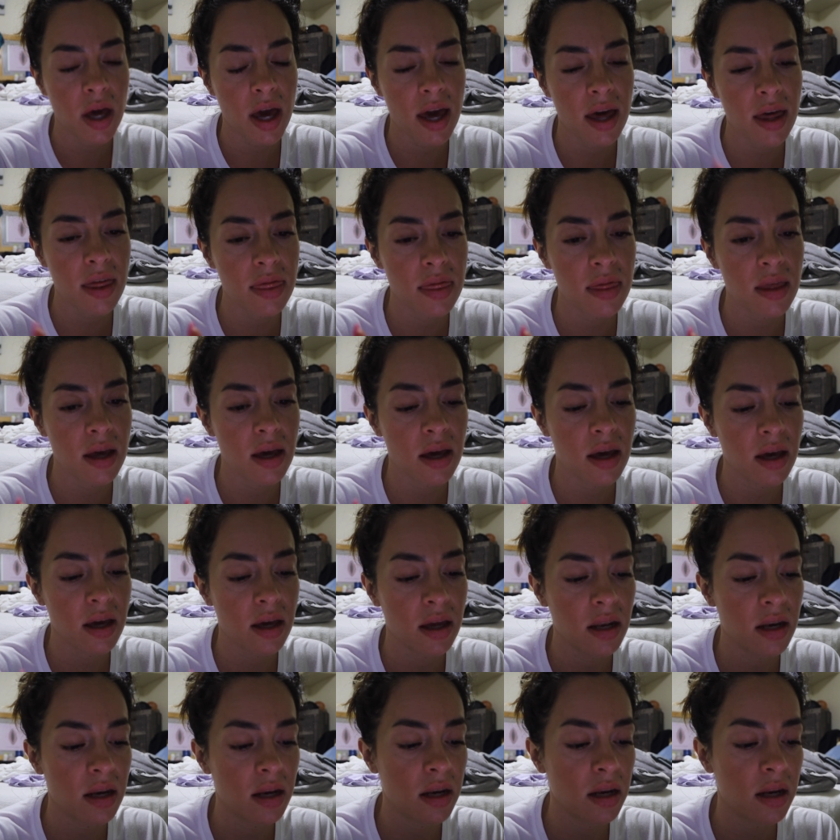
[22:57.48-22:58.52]
And
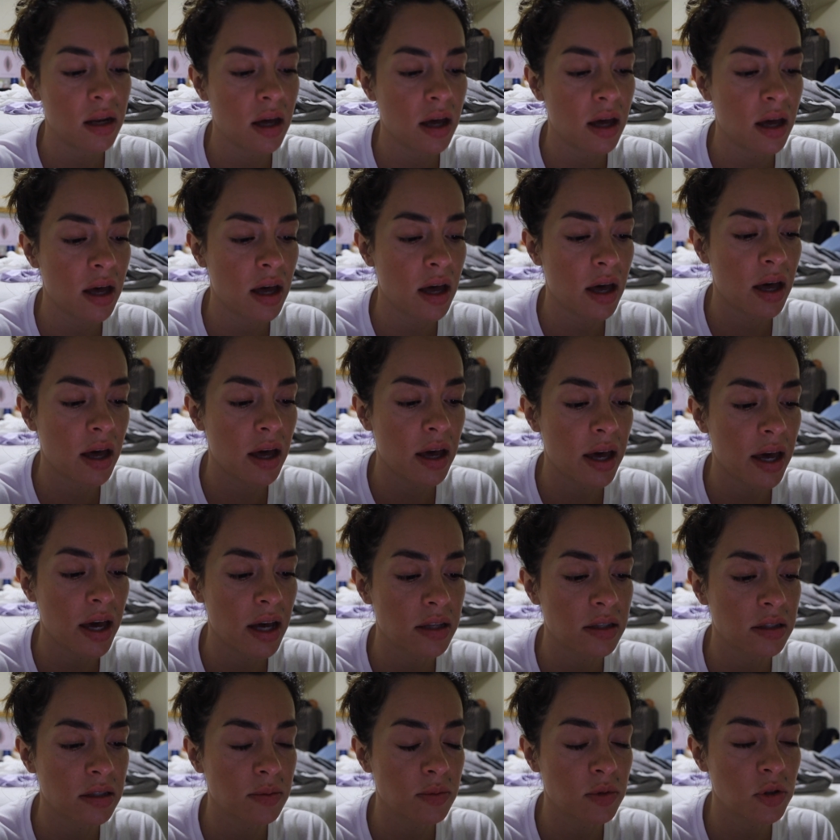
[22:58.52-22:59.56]
then I
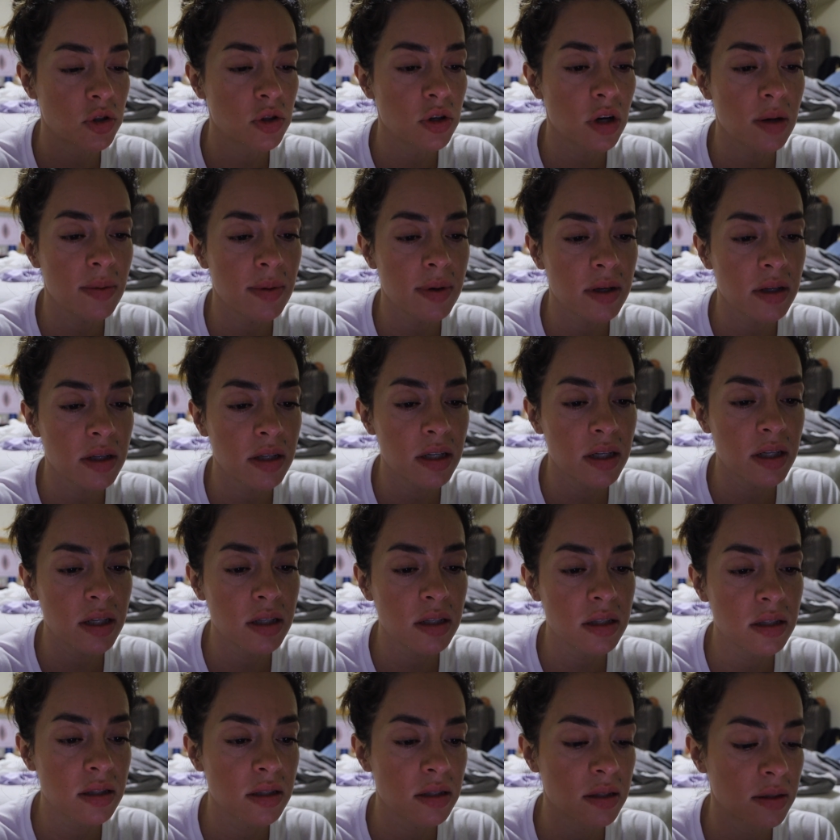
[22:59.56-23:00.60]
had some
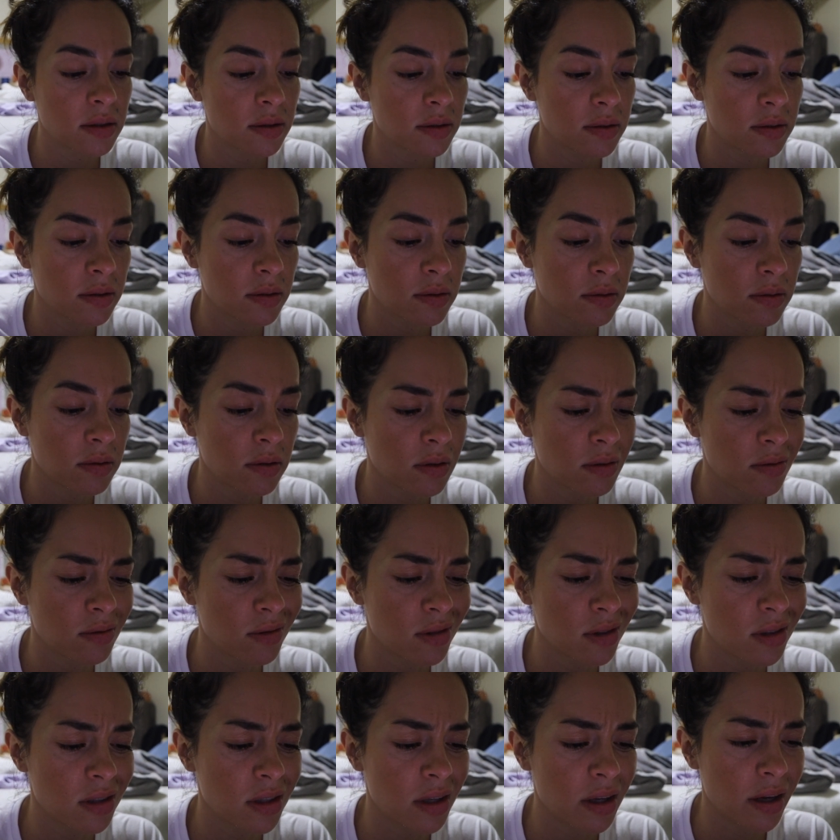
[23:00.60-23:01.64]
strawberries,
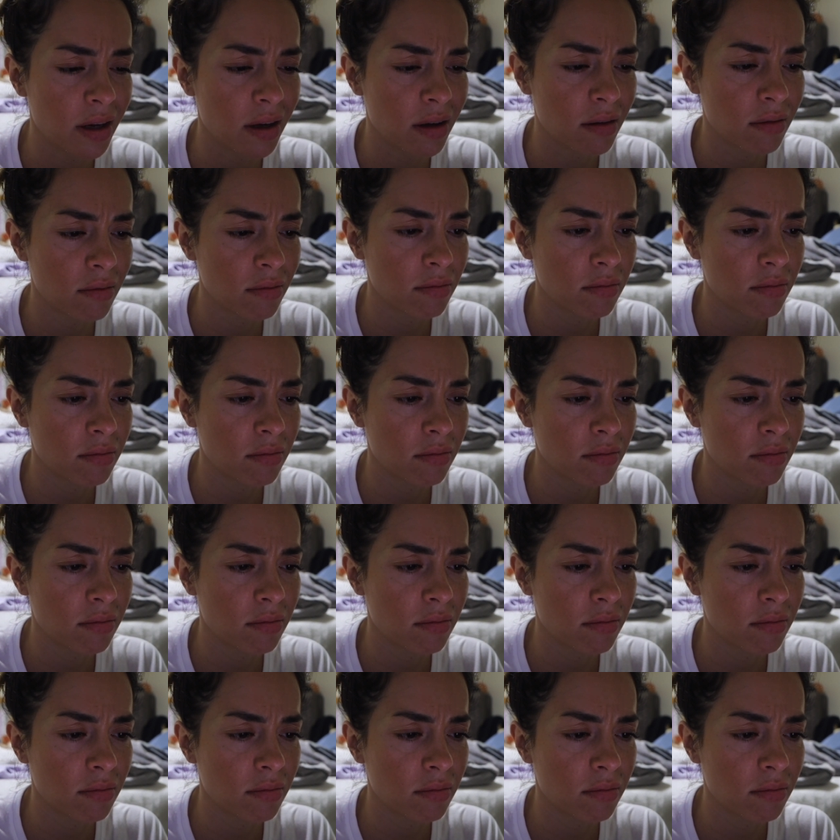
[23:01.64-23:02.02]
just like